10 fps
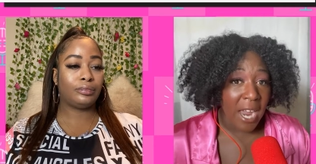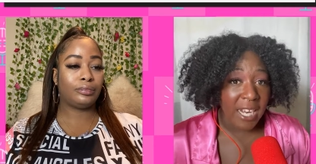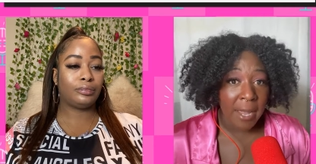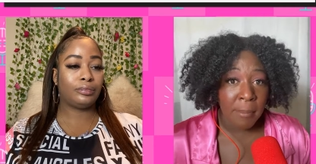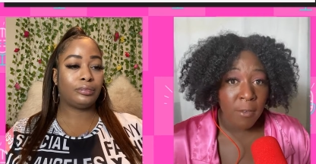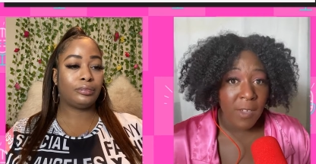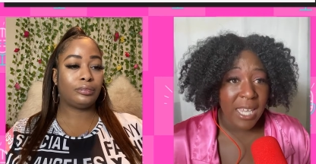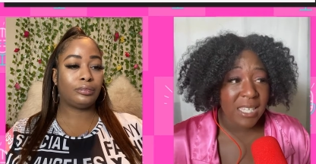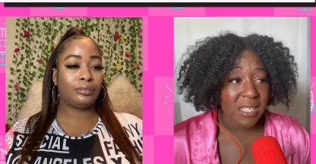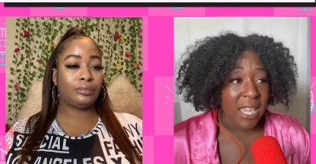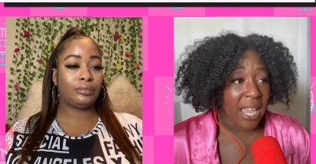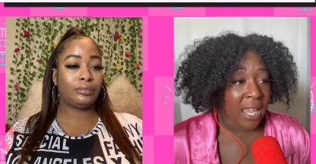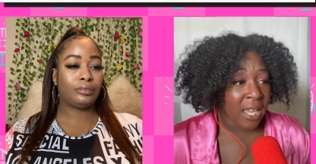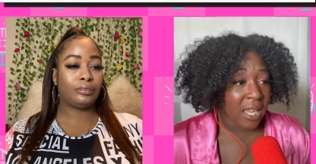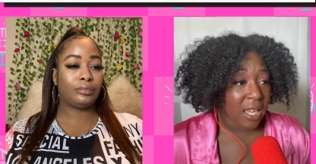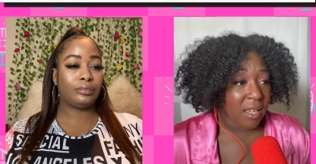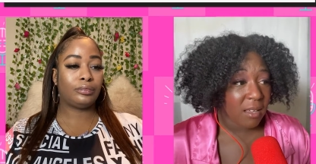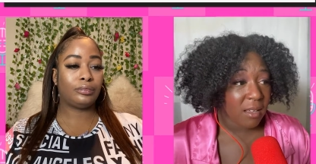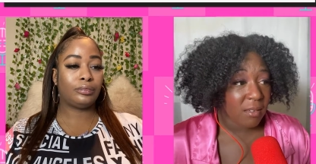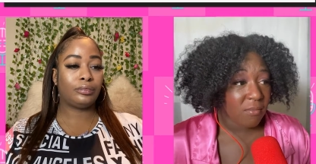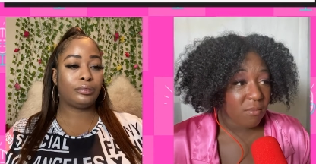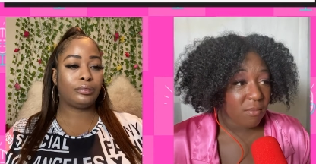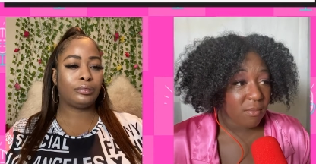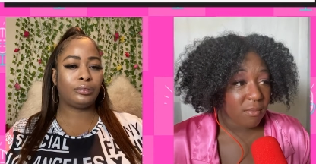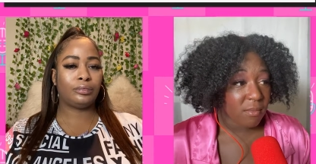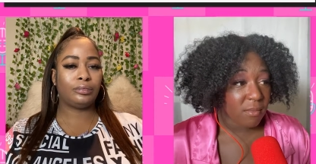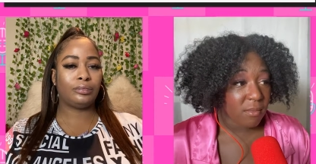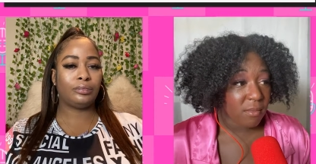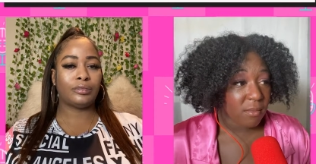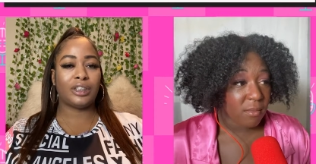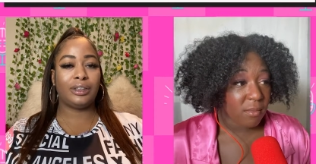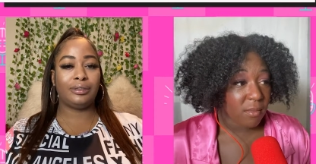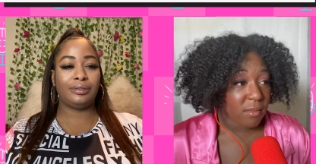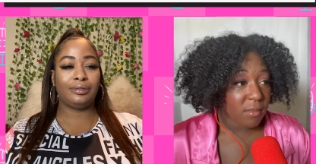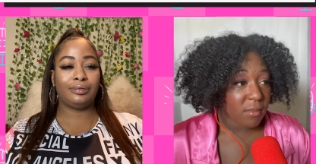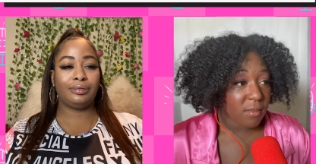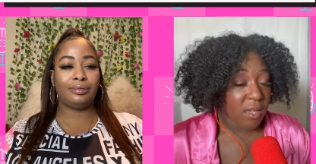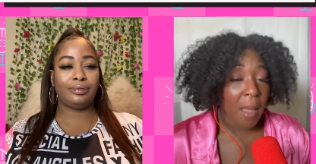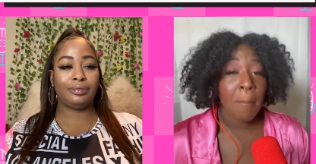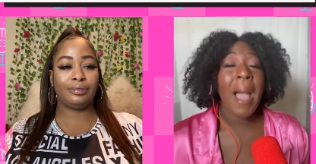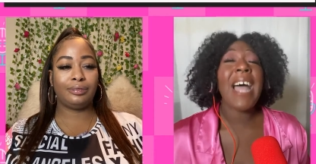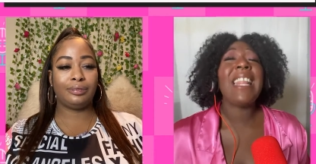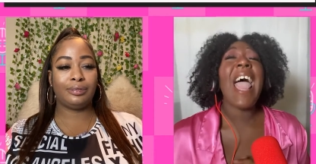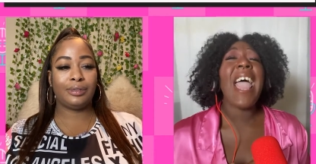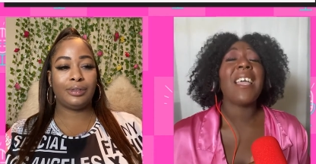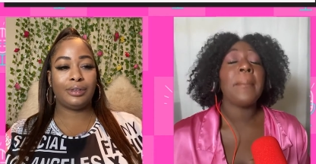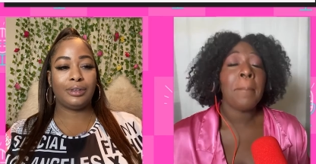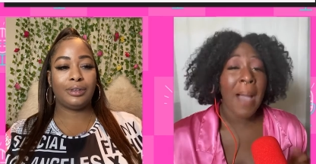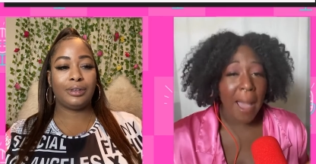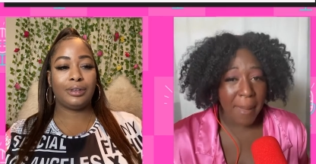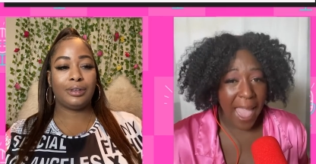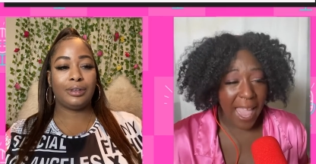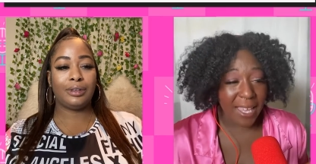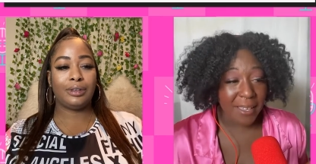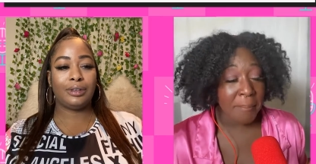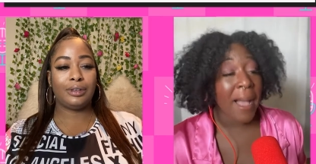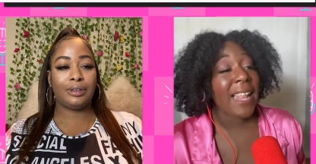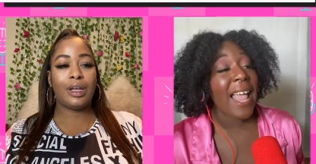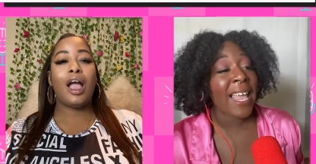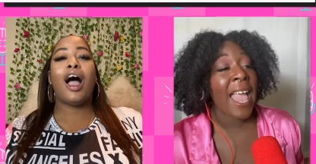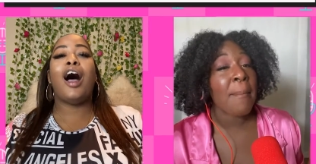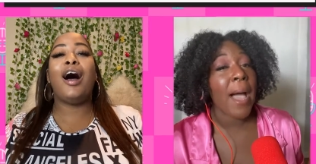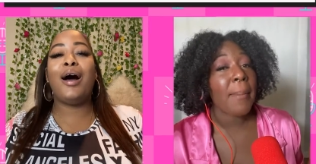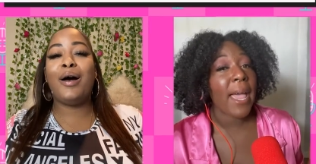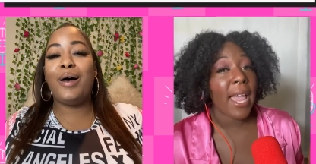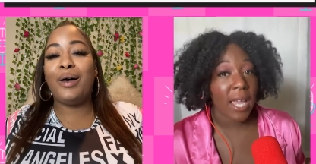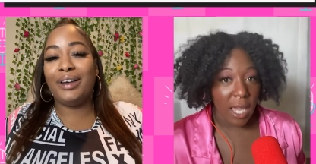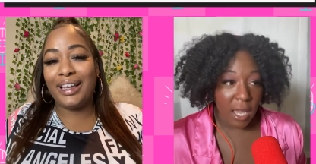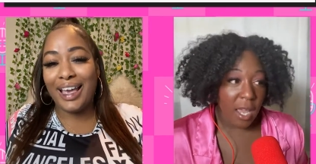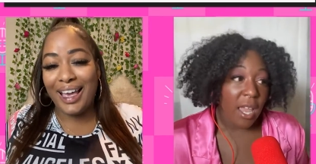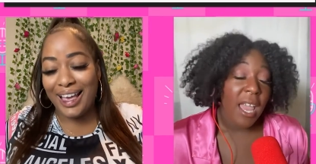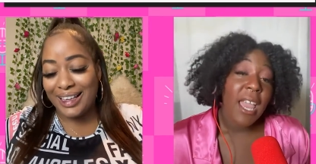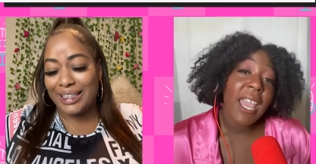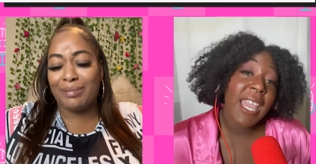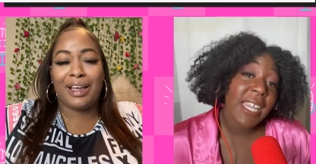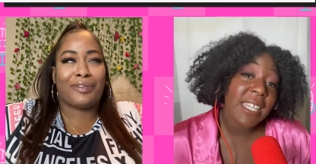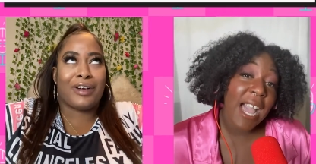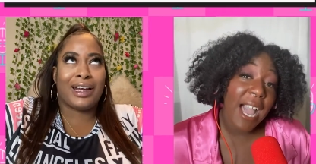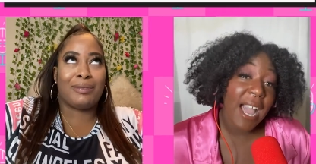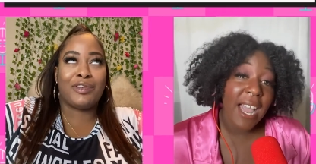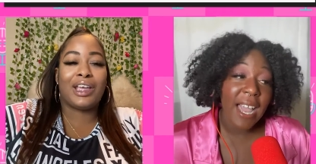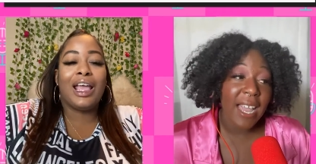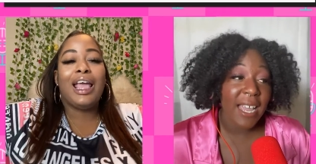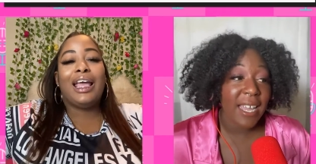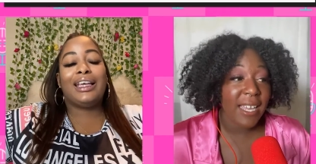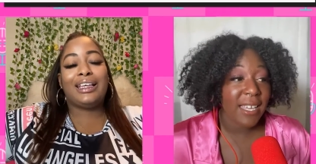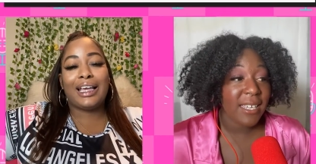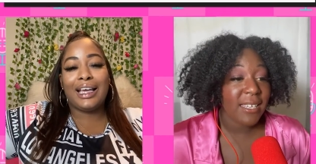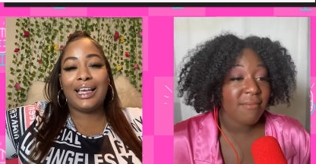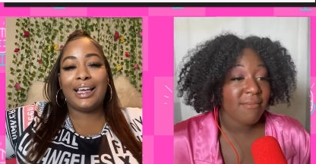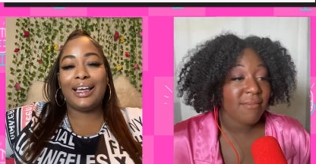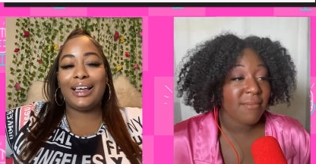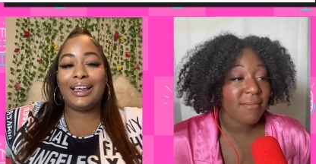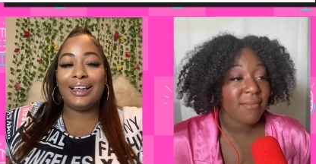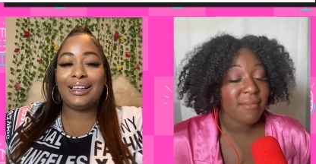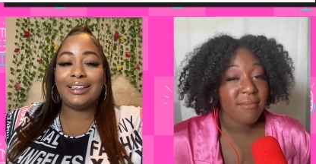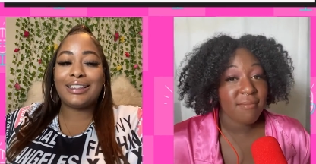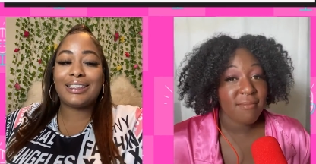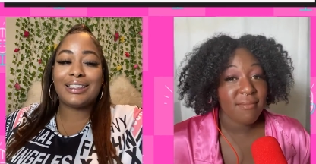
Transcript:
Speaker 1: movie is dead. What? My neck, my back, my neck and
Speaker 2: my back. Oh, yes. He died. Yes.